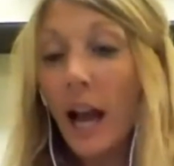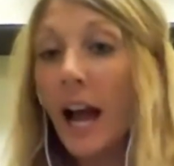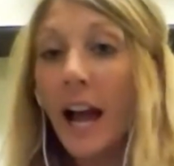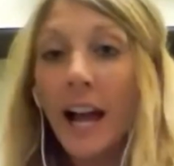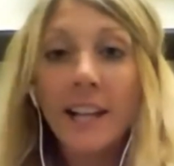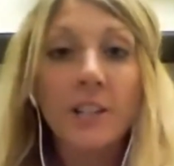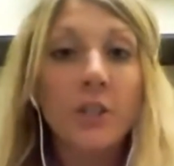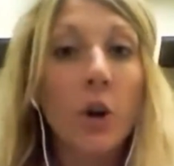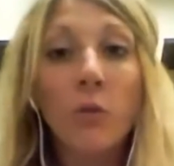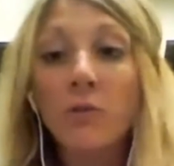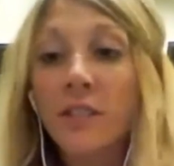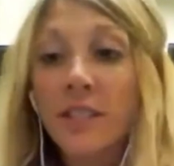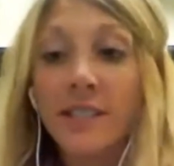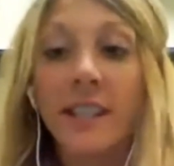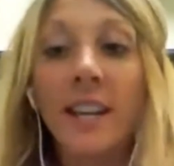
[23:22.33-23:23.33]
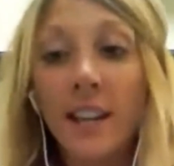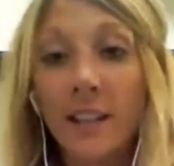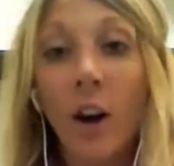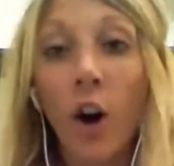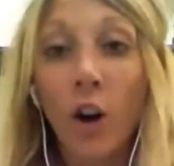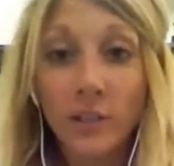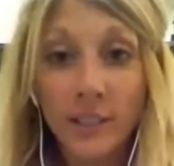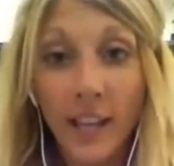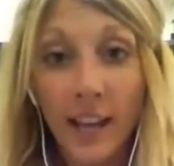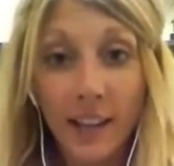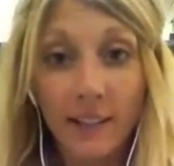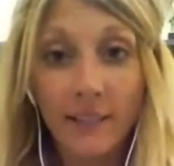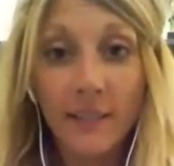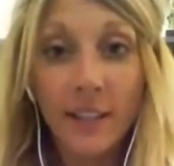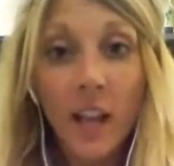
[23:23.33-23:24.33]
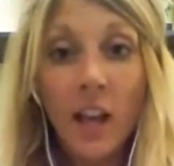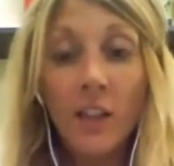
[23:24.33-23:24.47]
I don't see it all day.